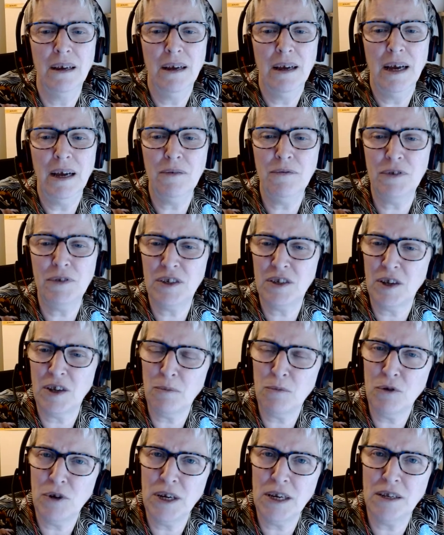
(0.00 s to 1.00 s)
And for
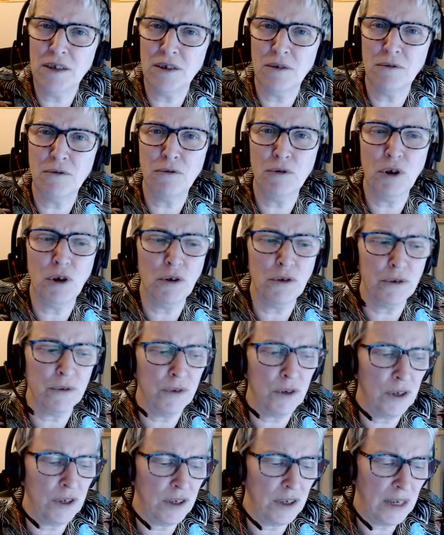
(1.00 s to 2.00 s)
some reason, for a lot of
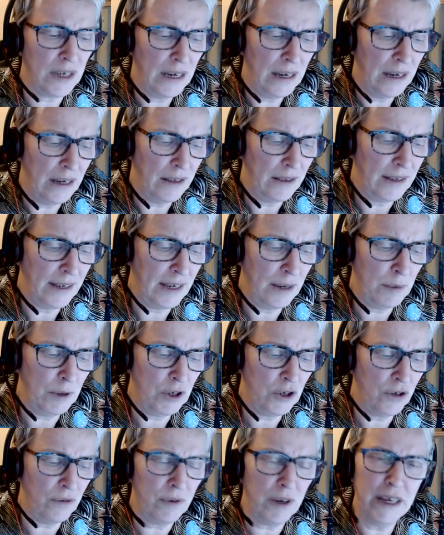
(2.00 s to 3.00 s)
us, the
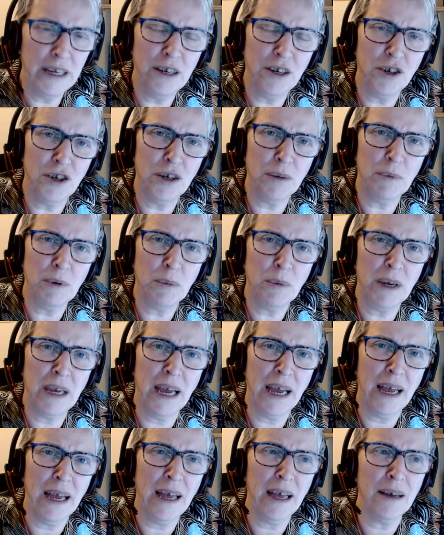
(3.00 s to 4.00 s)
image of leadership that we
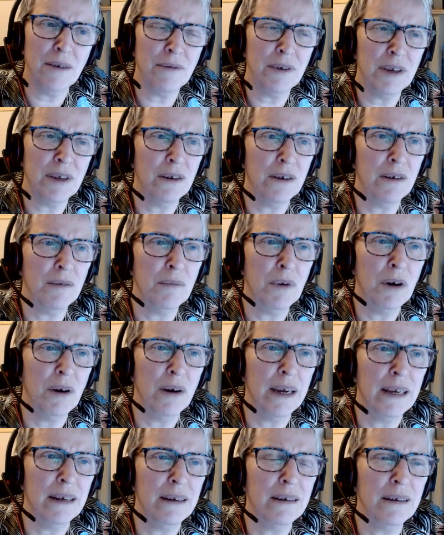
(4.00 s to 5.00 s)
have in our
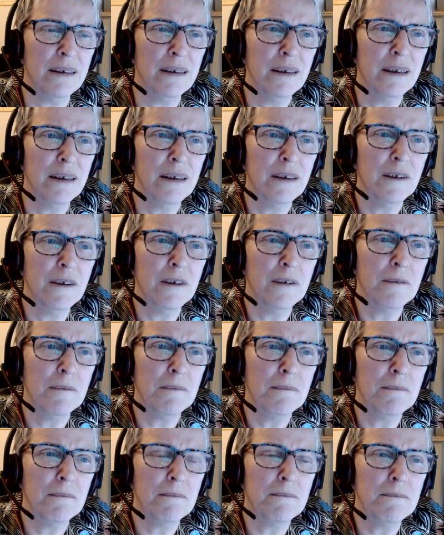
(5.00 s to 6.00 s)
mind
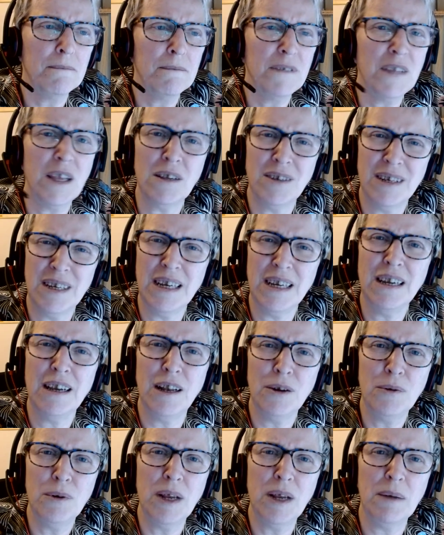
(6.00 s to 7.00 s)
doesn't
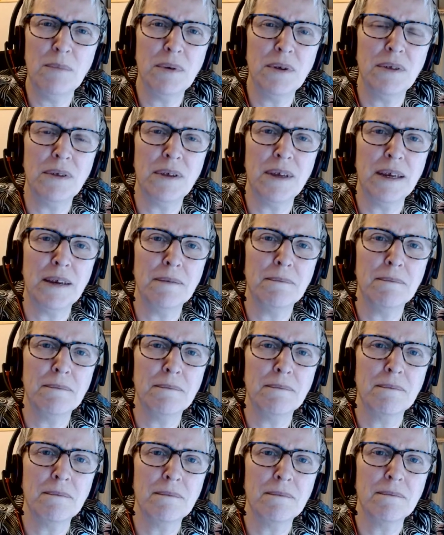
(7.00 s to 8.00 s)
include empathy.
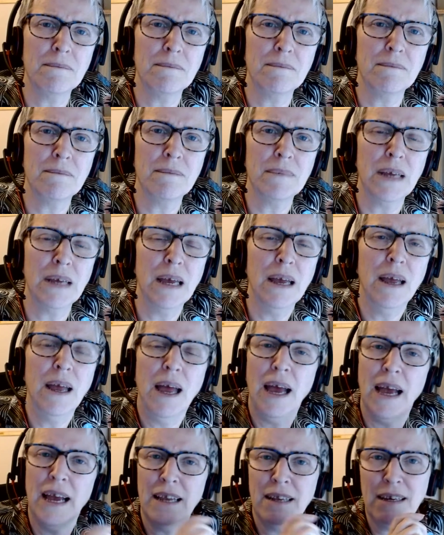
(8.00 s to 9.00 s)

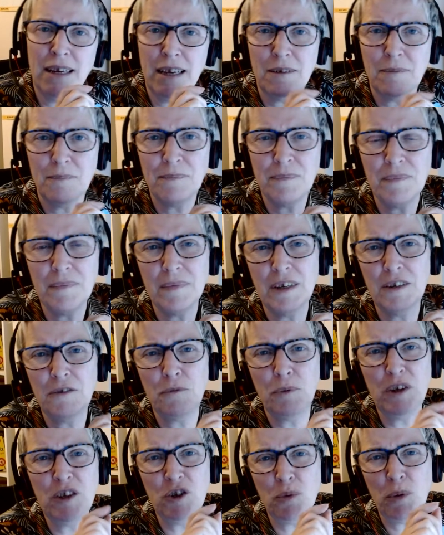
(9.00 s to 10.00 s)
And yet, if
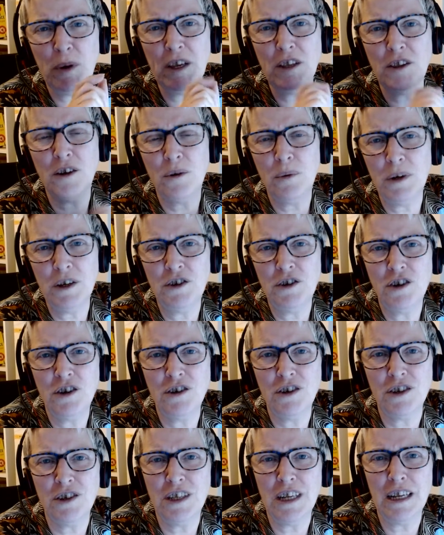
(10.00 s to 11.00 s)
we tweak the question
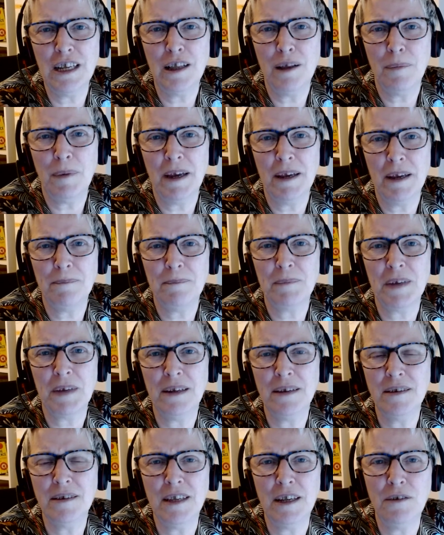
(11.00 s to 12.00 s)
just a little bit, and
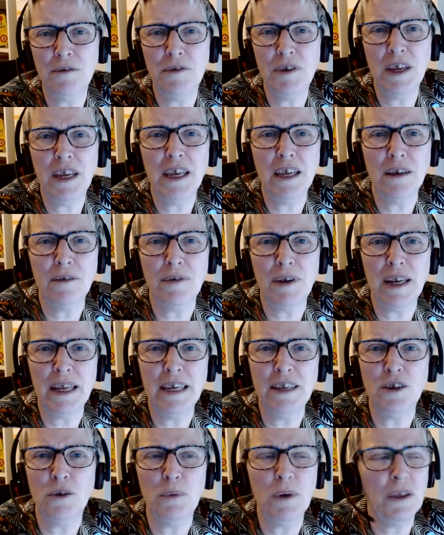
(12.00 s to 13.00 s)
instead of thinking of a
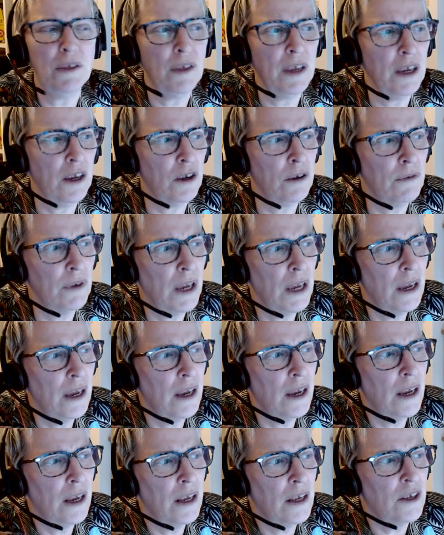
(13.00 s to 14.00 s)
leader, we think of
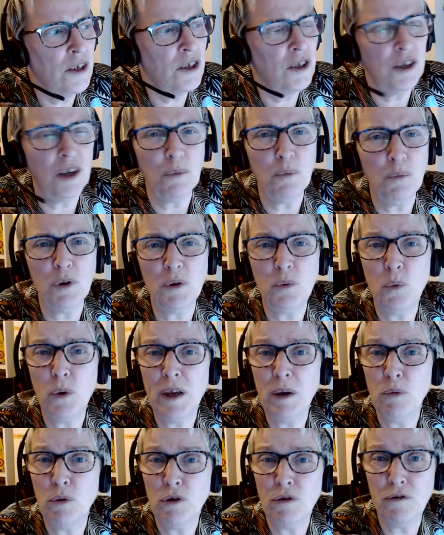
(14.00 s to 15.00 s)
someone
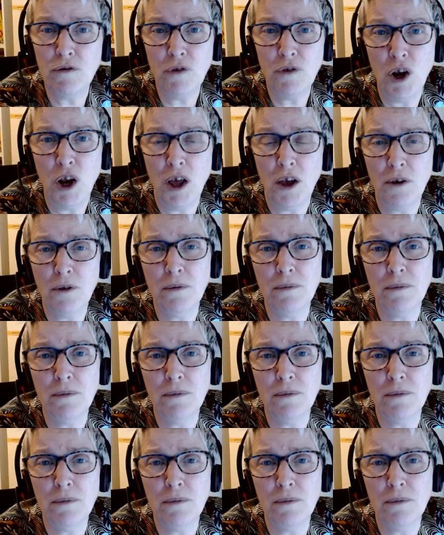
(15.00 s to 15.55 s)
we would follow,